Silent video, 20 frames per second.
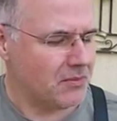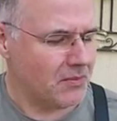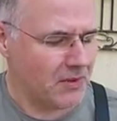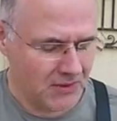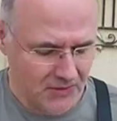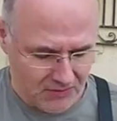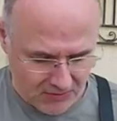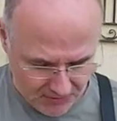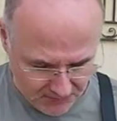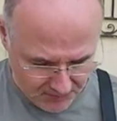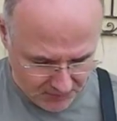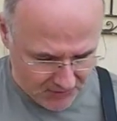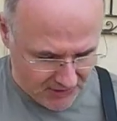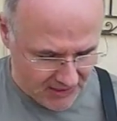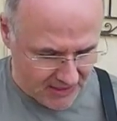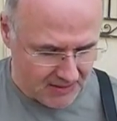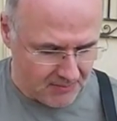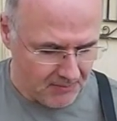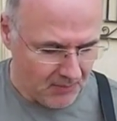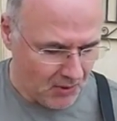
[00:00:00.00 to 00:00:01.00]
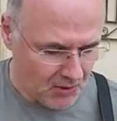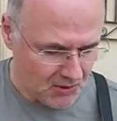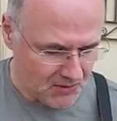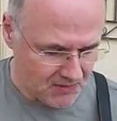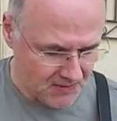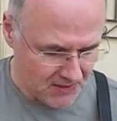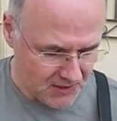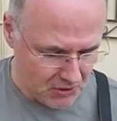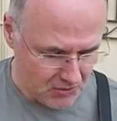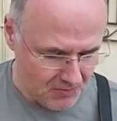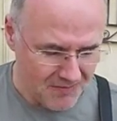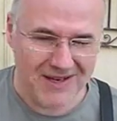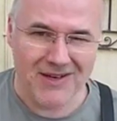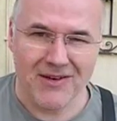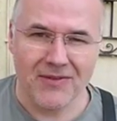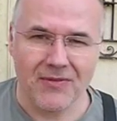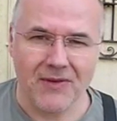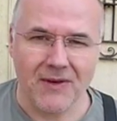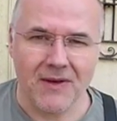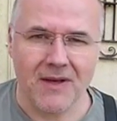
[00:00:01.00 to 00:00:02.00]
you've got to put it in a box with a
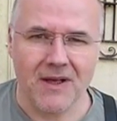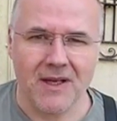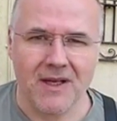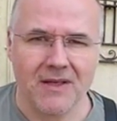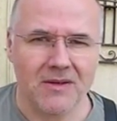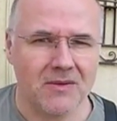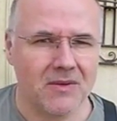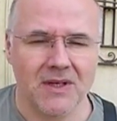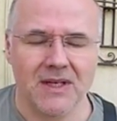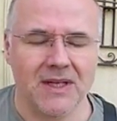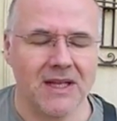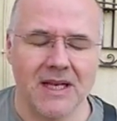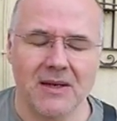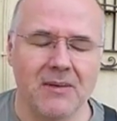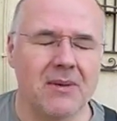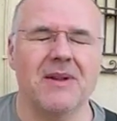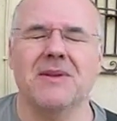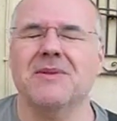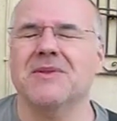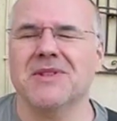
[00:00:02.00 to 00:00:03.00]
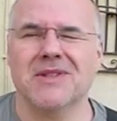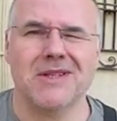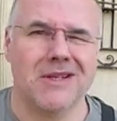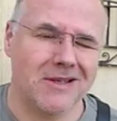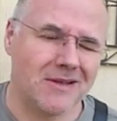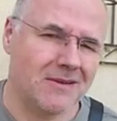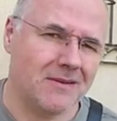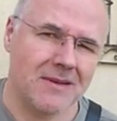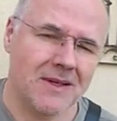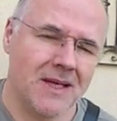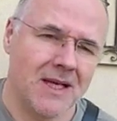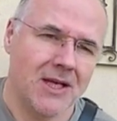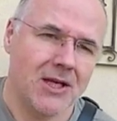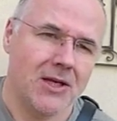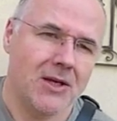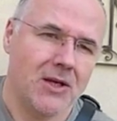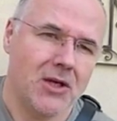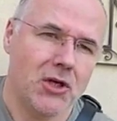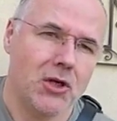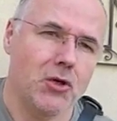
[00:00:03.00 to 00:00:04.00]
humidifier. Anyway, there's just a
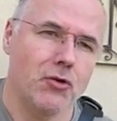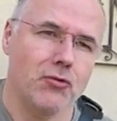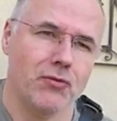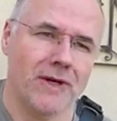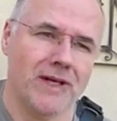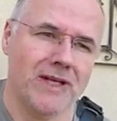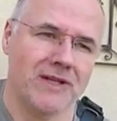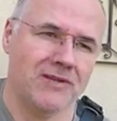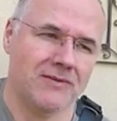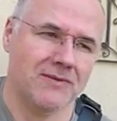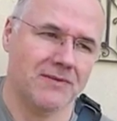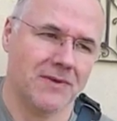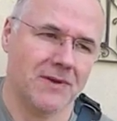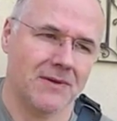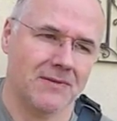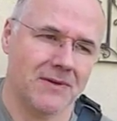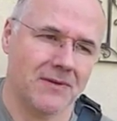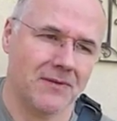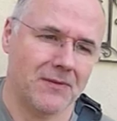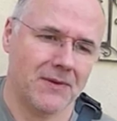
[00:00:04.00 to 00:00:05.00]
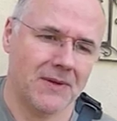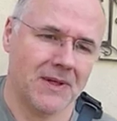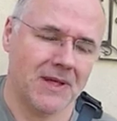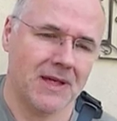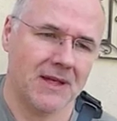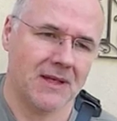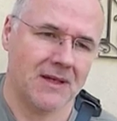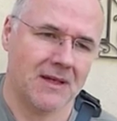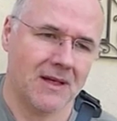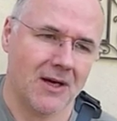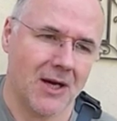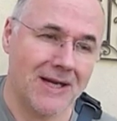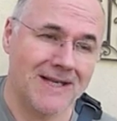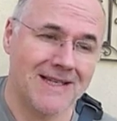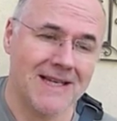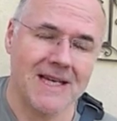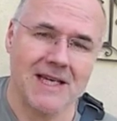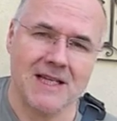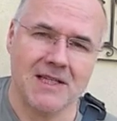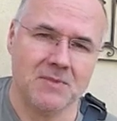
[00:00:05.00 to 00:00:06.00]
huge range of different
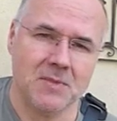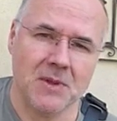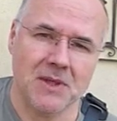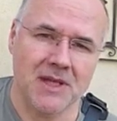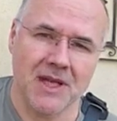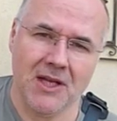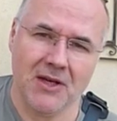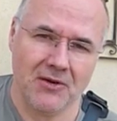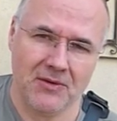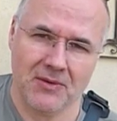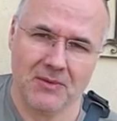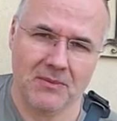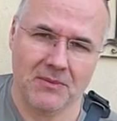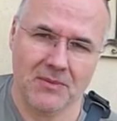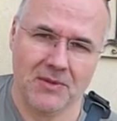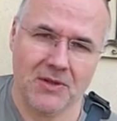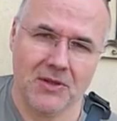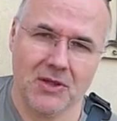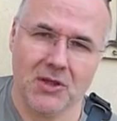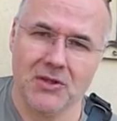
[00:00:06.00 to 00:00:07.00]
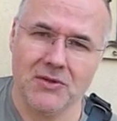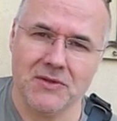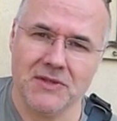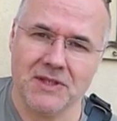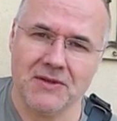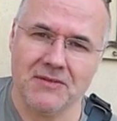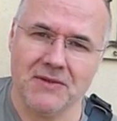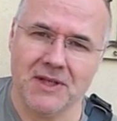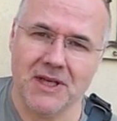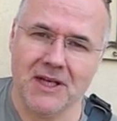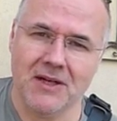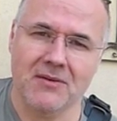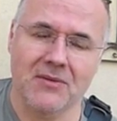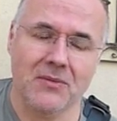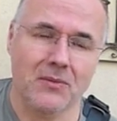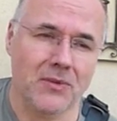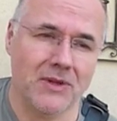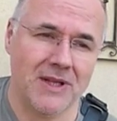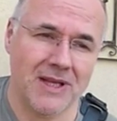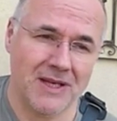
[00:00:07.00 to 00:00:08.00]
ideas, but none of them conclusive, and none of
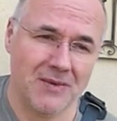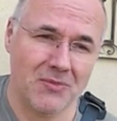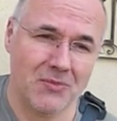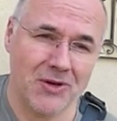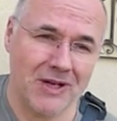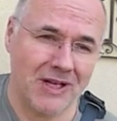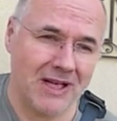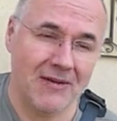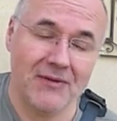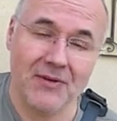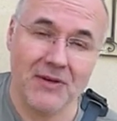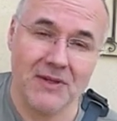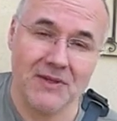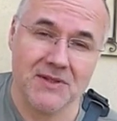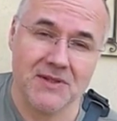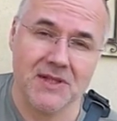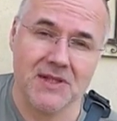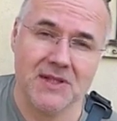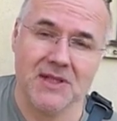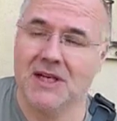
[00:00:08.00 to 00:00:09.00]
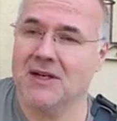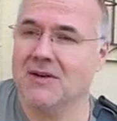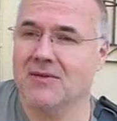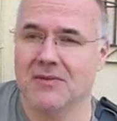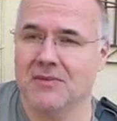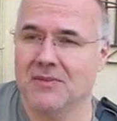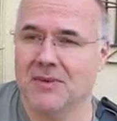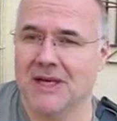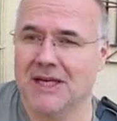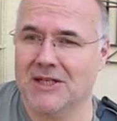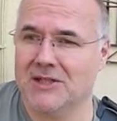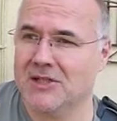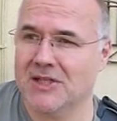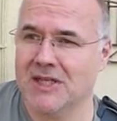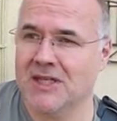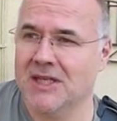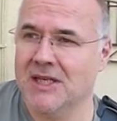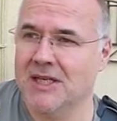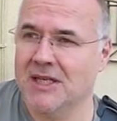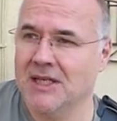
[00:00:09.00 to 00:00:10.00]
them with any real evidence, and none of them that
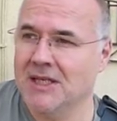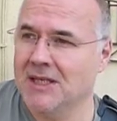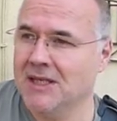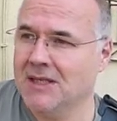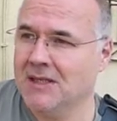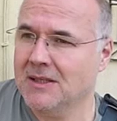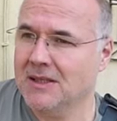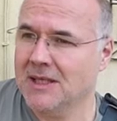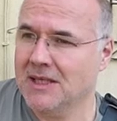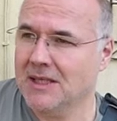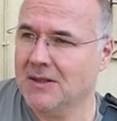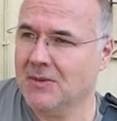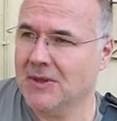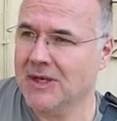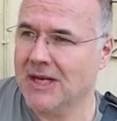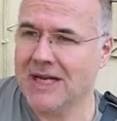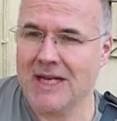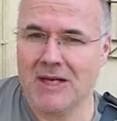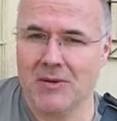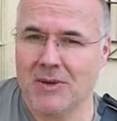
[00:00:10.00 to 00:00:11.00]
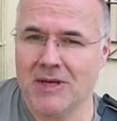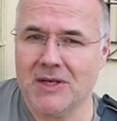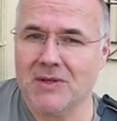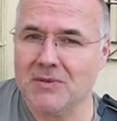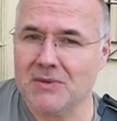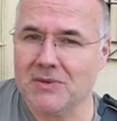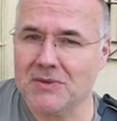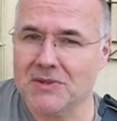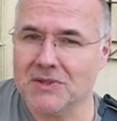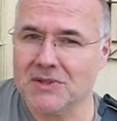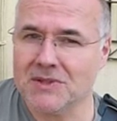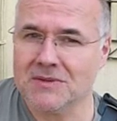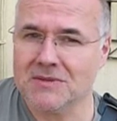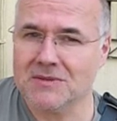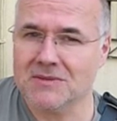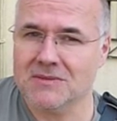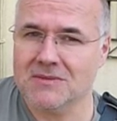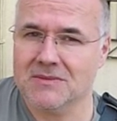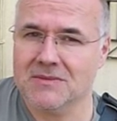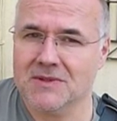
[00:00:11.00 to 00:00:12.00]
actually went any way towards
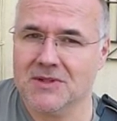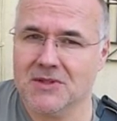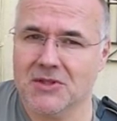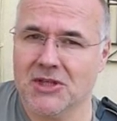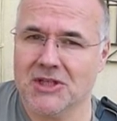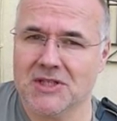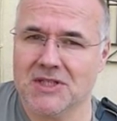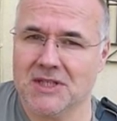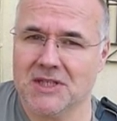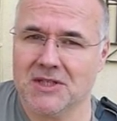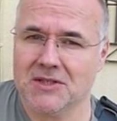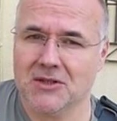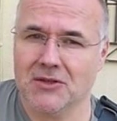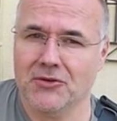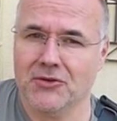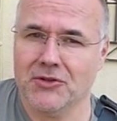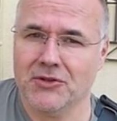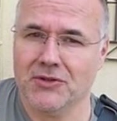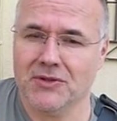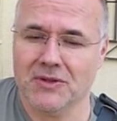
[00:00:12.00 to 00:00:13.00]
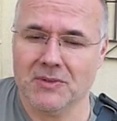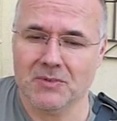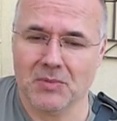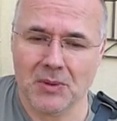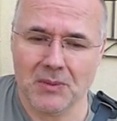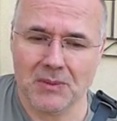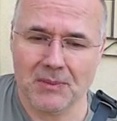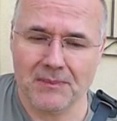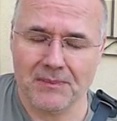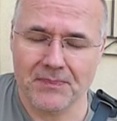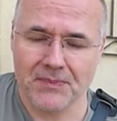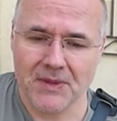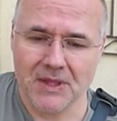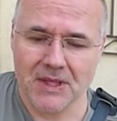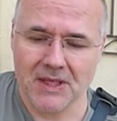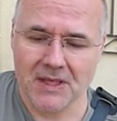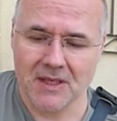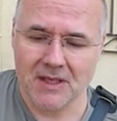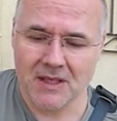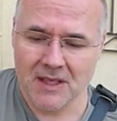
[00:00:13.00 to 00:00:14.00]
suggesting a solution to the problem.
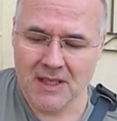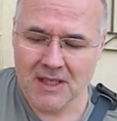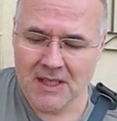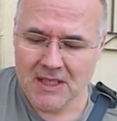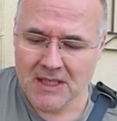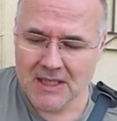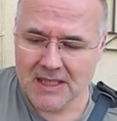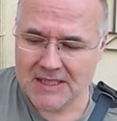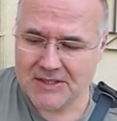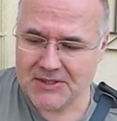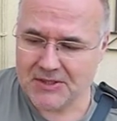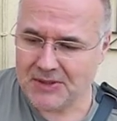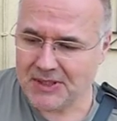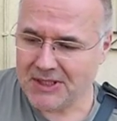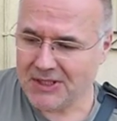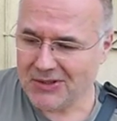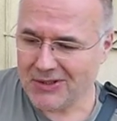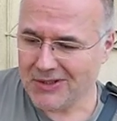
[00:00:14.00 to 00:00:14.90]
And so I